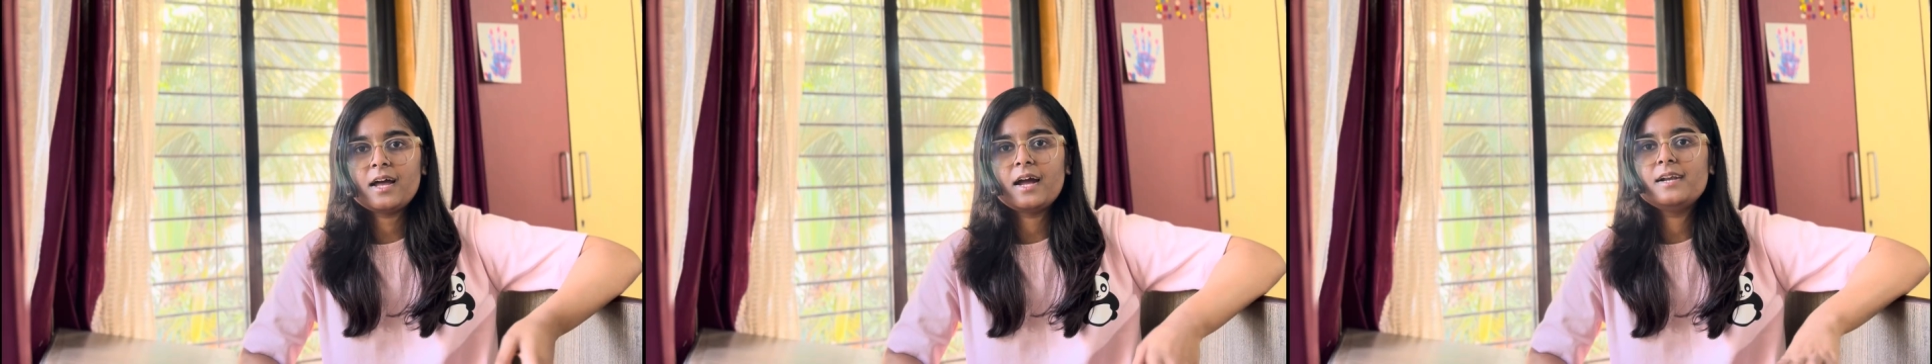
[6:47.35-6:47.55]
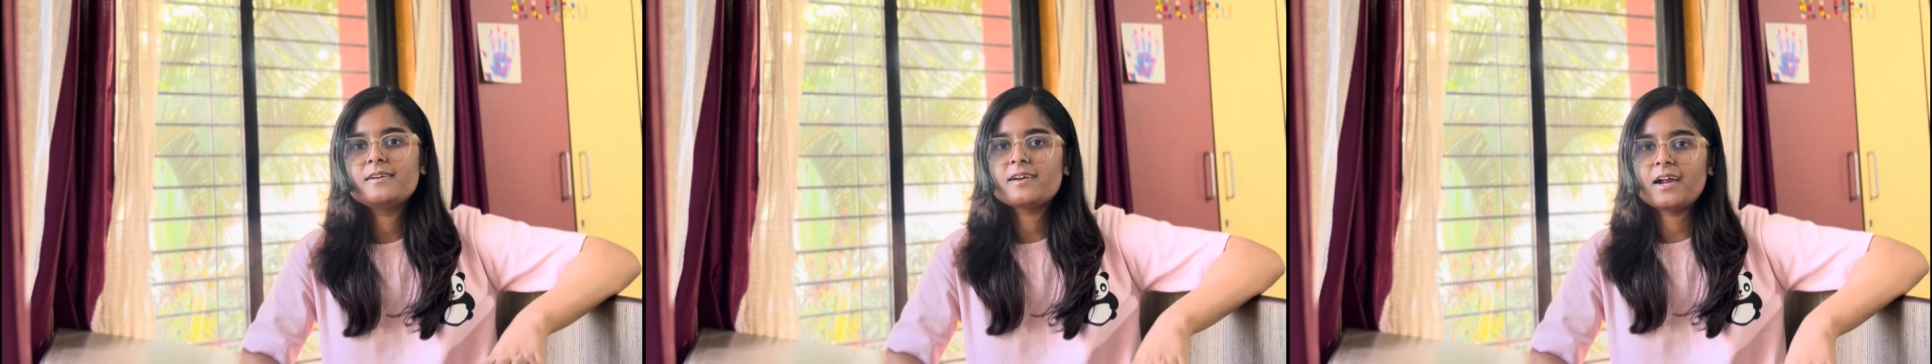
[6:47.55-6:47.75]

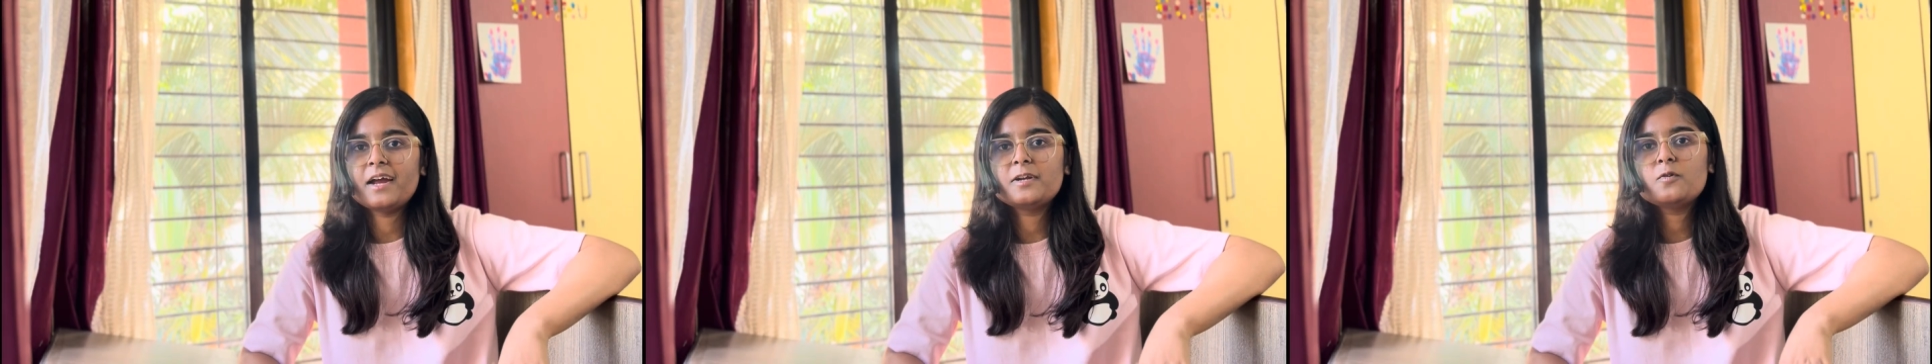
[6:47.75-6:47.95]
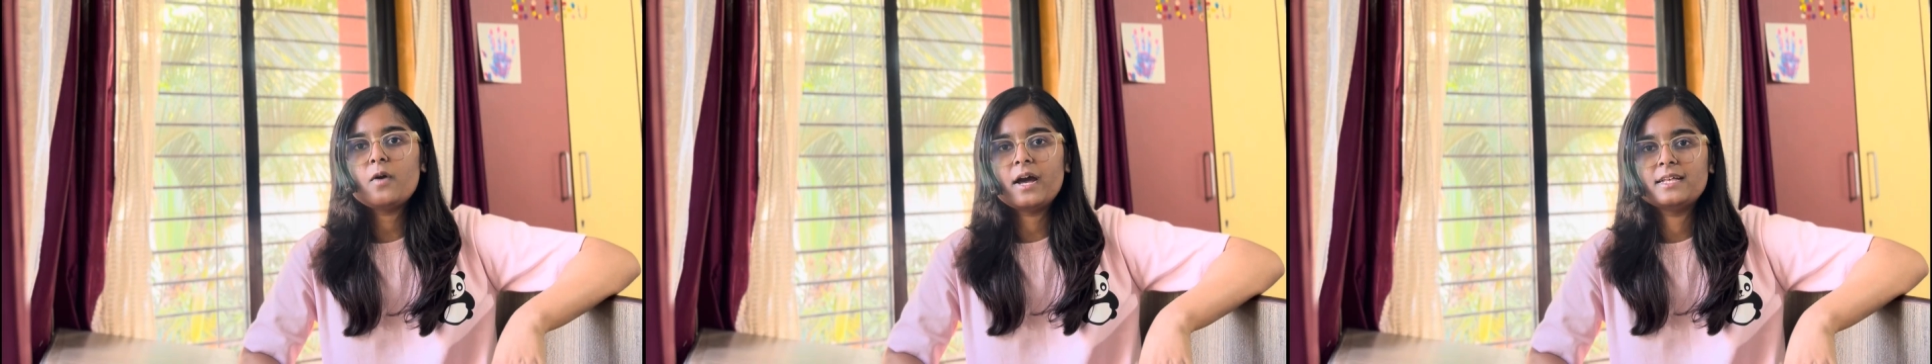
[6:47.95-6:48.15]
I'll try
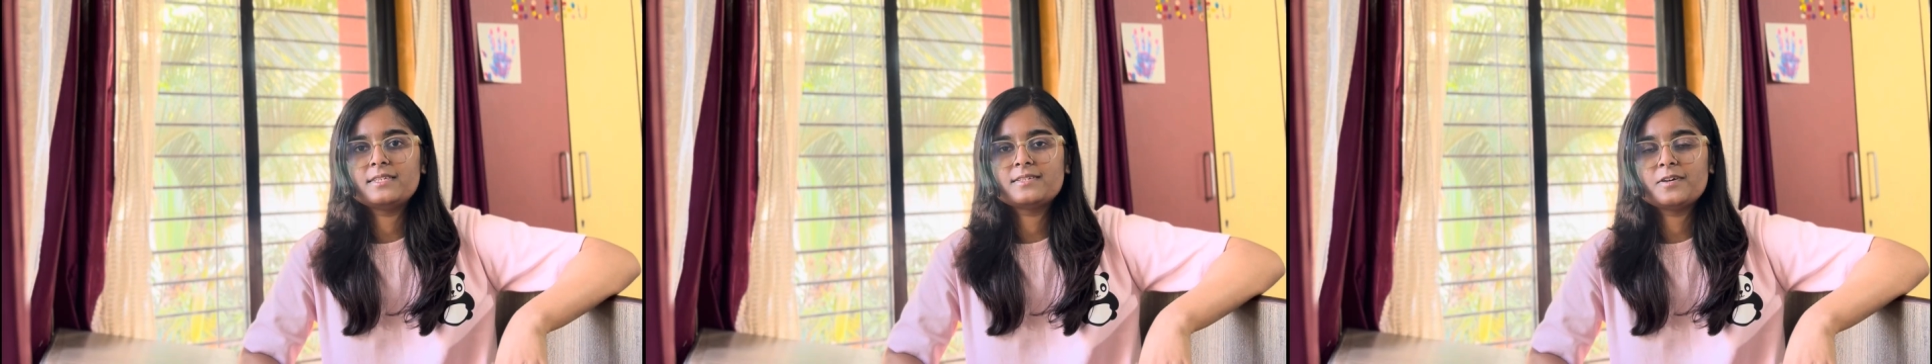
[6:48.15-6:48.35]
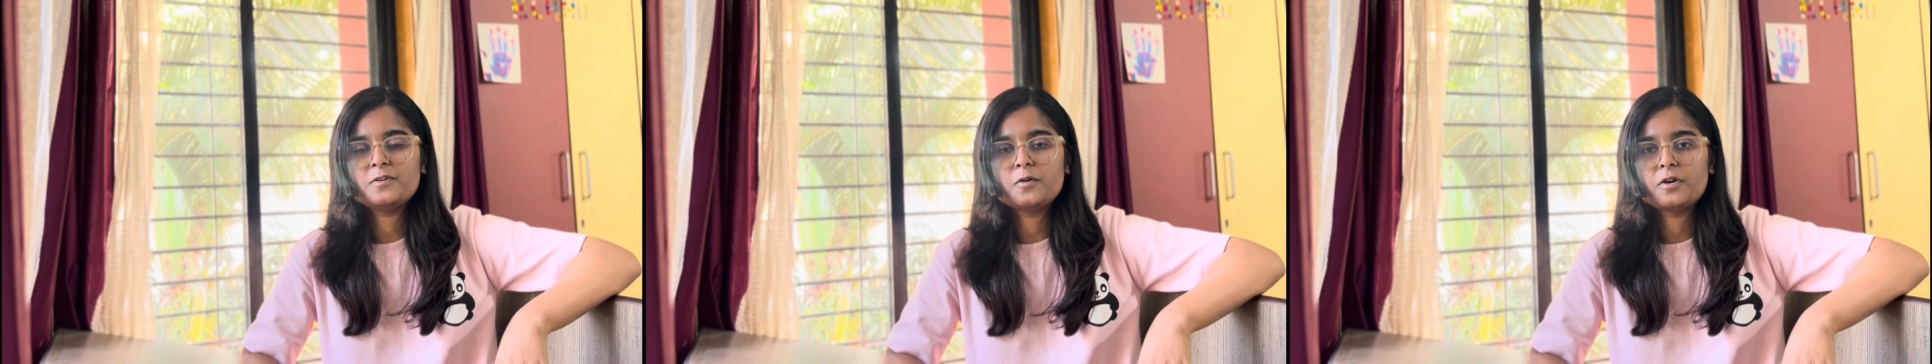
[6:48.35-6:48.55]
to answer your